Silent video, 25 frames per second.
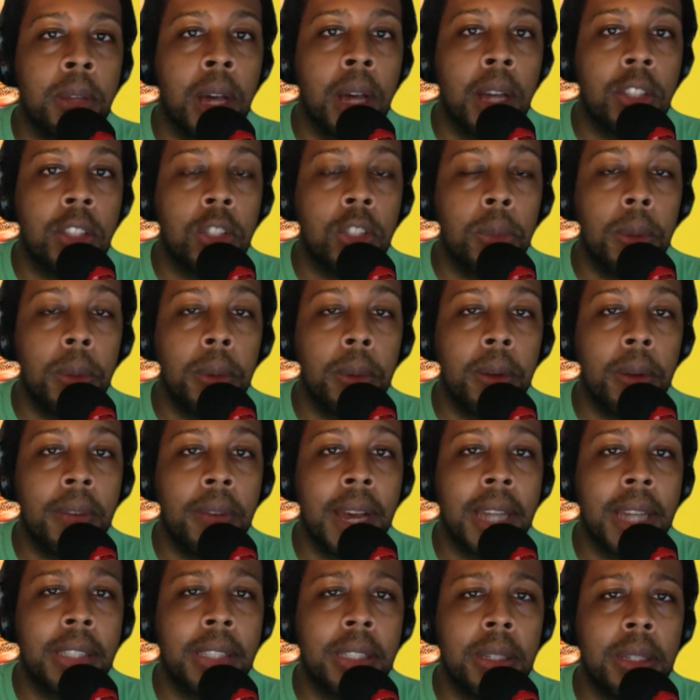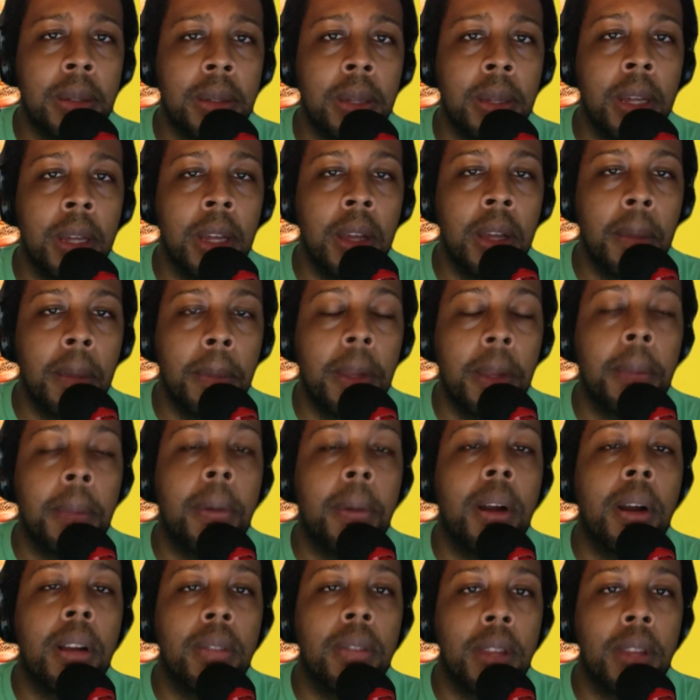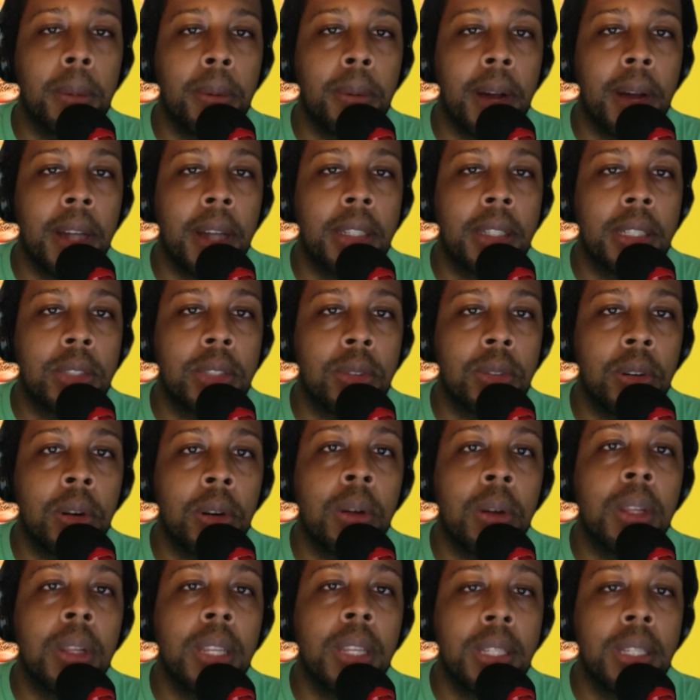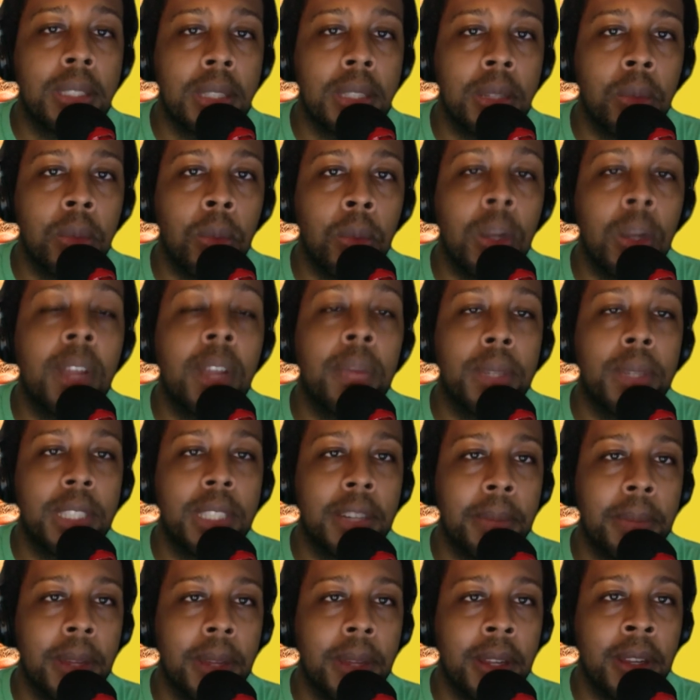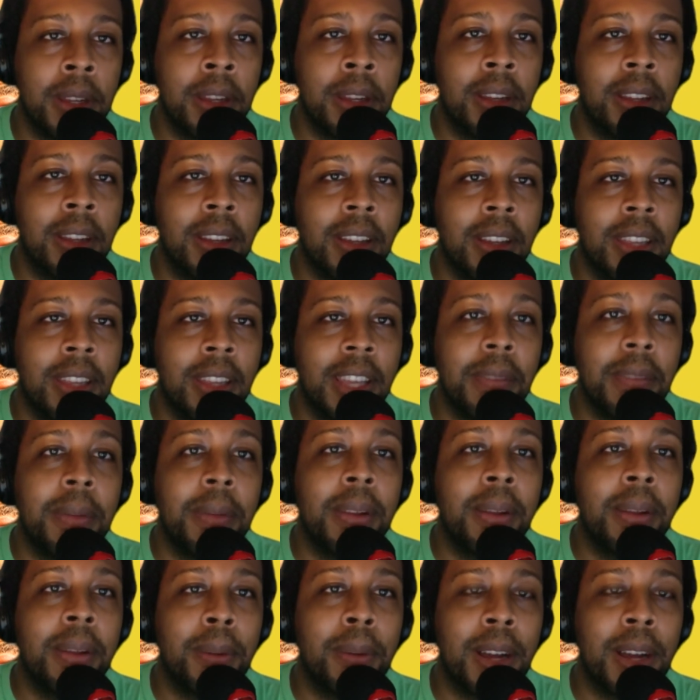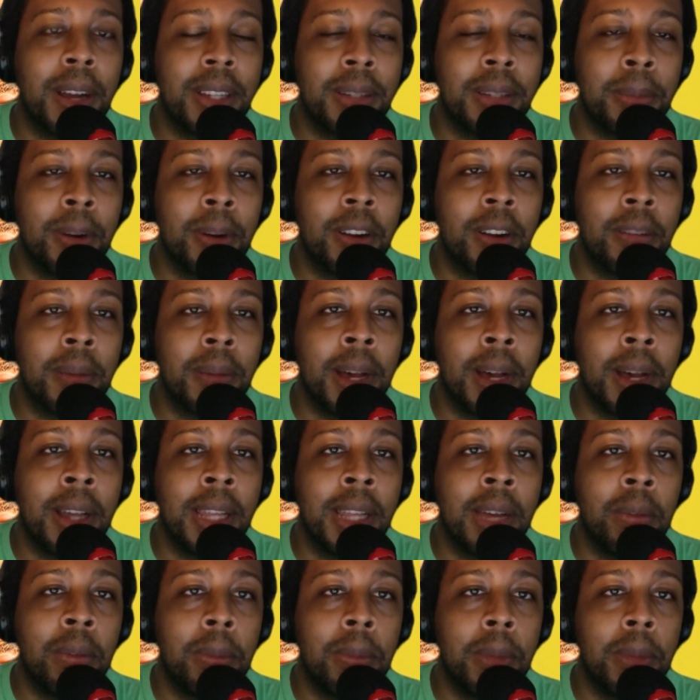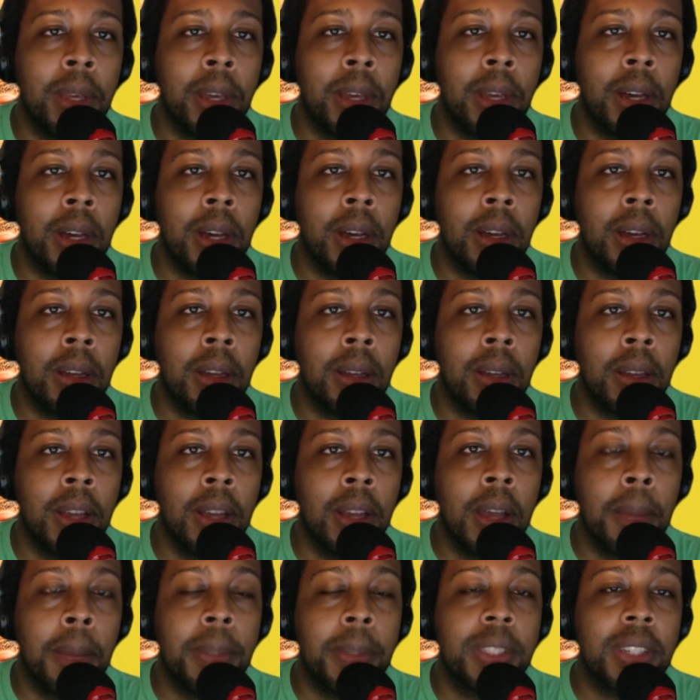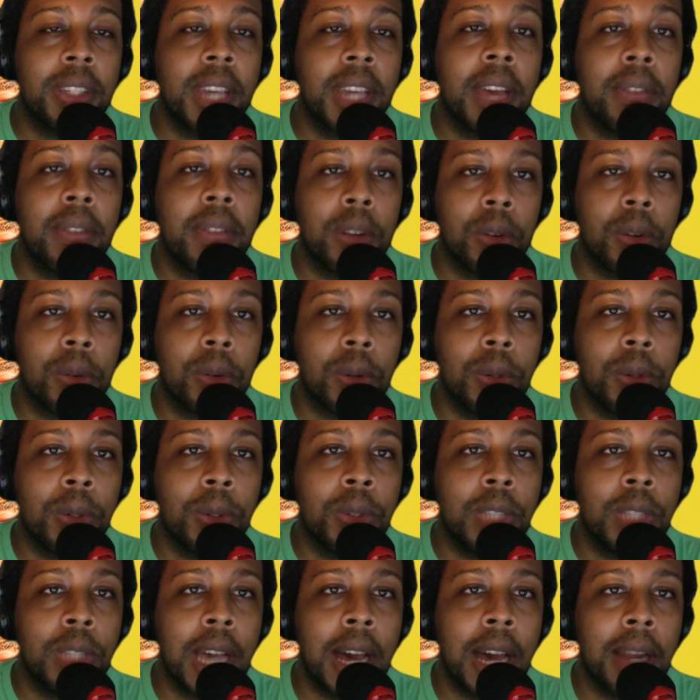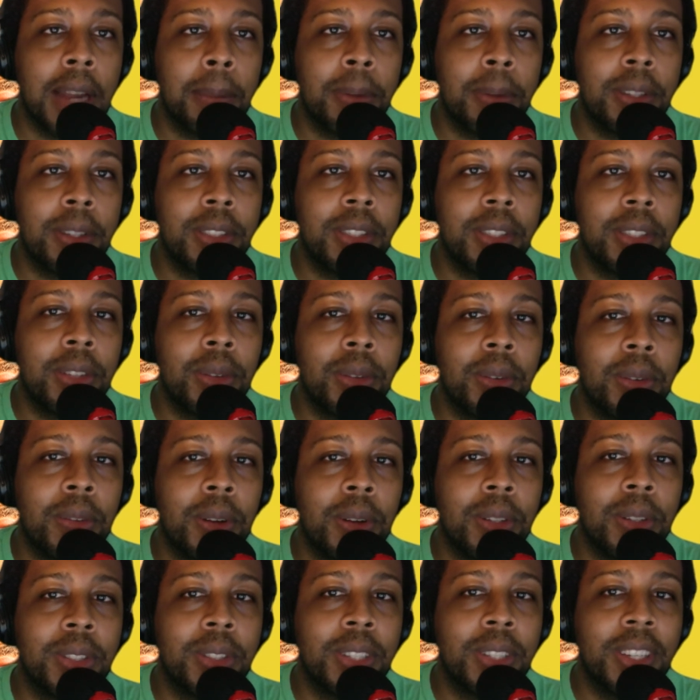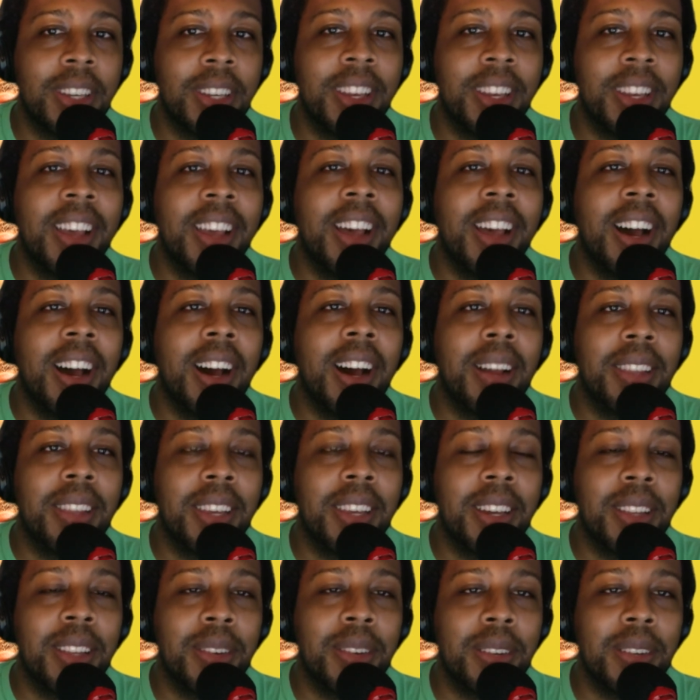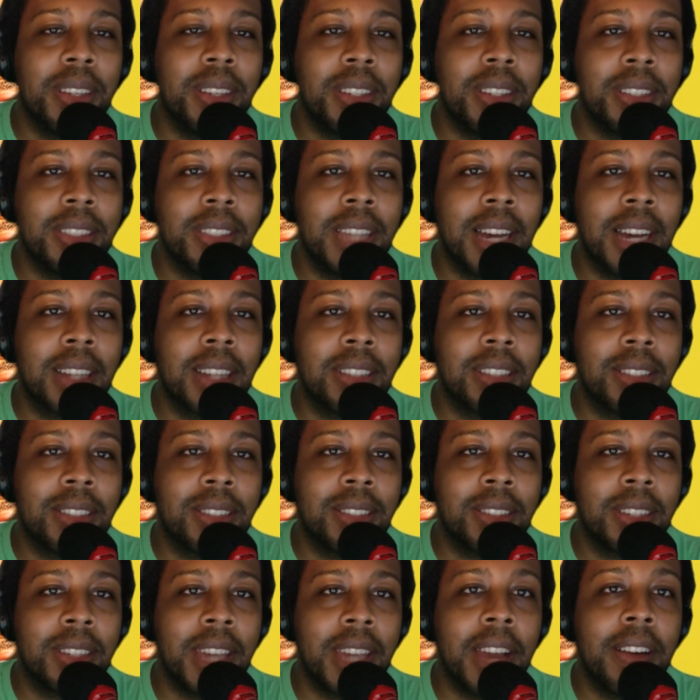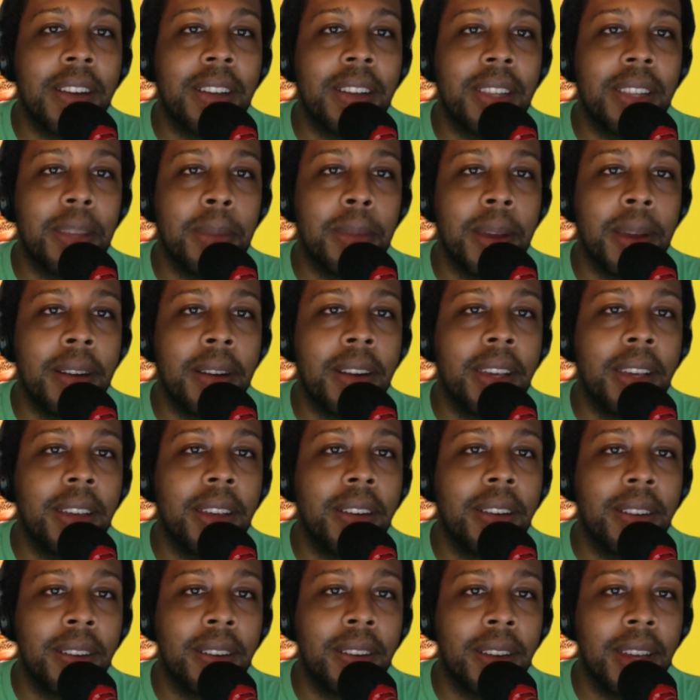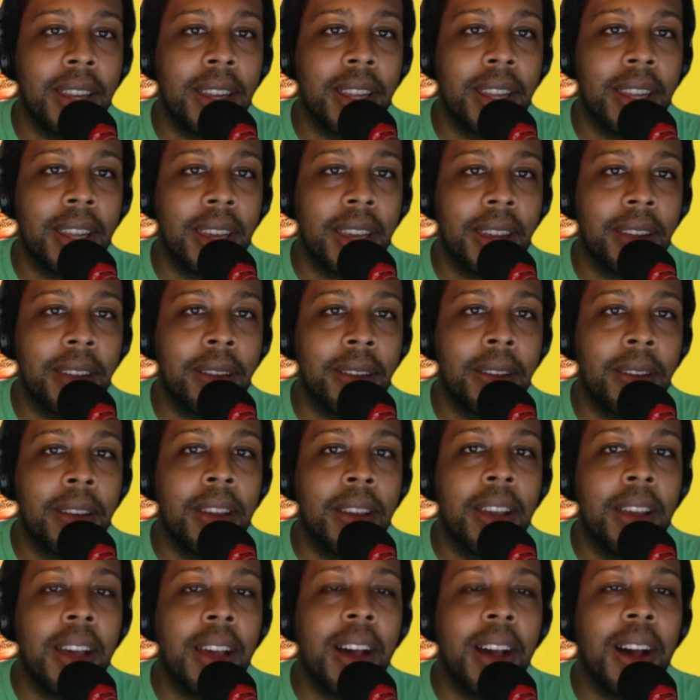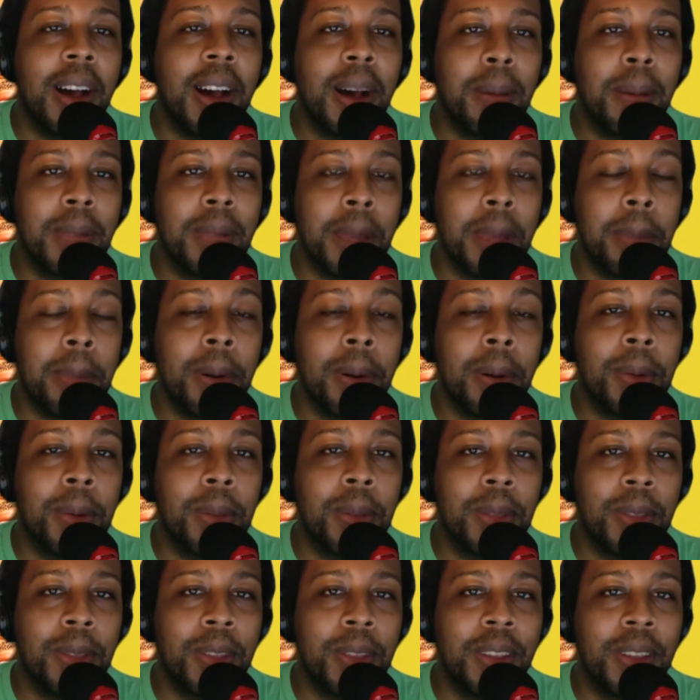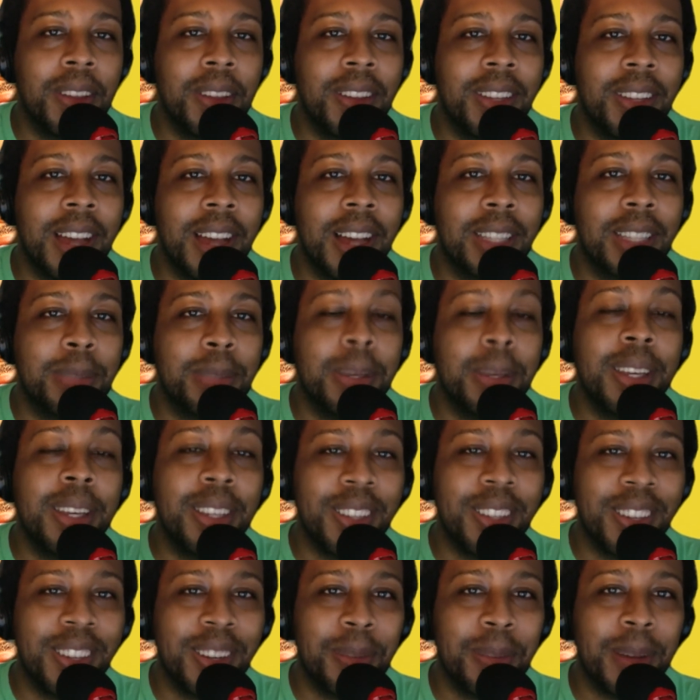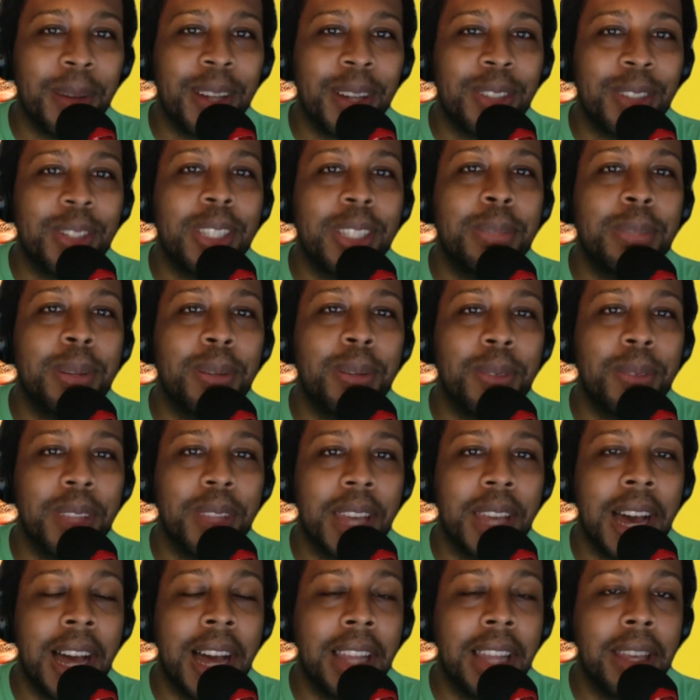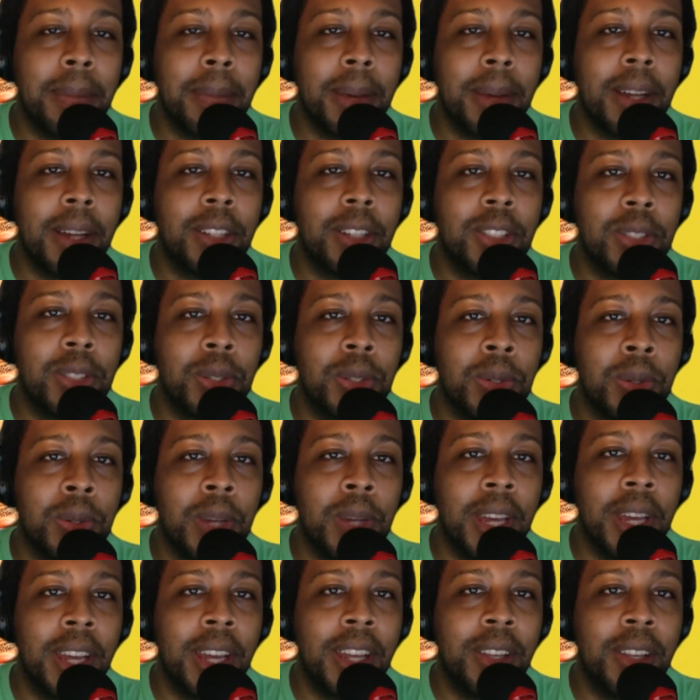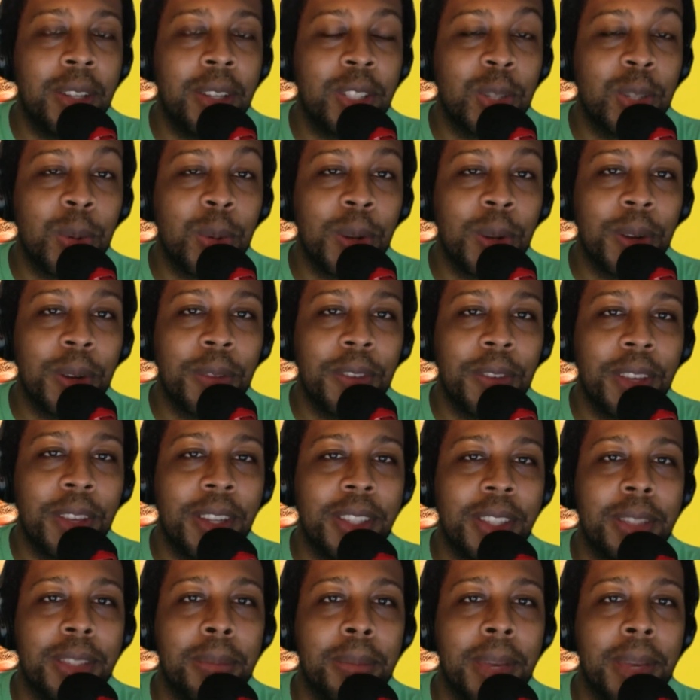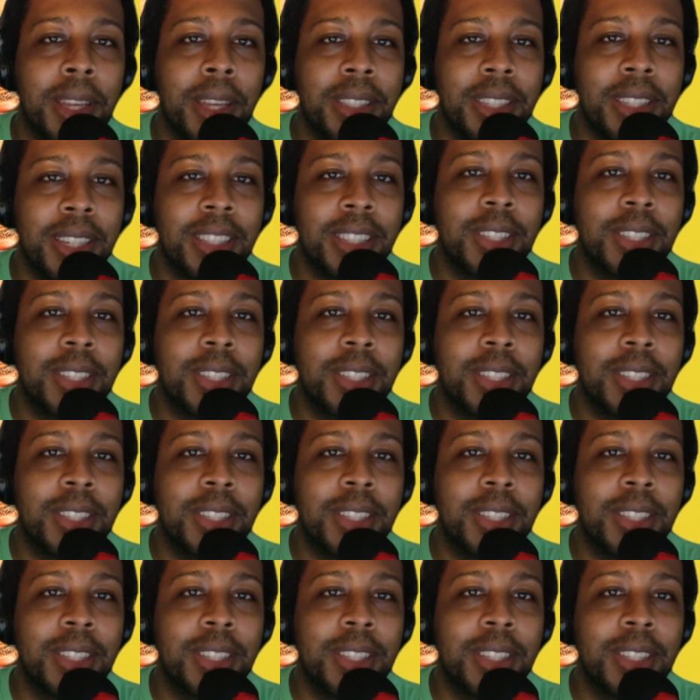Uh, two people I've actually been a part of their projects, or, or at least one of which have been, they've been a pro- part of mine. That would be uh, Mister Kevin Cruz out of Princeton University. Uh, the other is Doctor Carrie Lee Merritt here in Atlanta. Um, they both uh, speak good about you. They speak really highly about you, and your Twitter feed is amazing.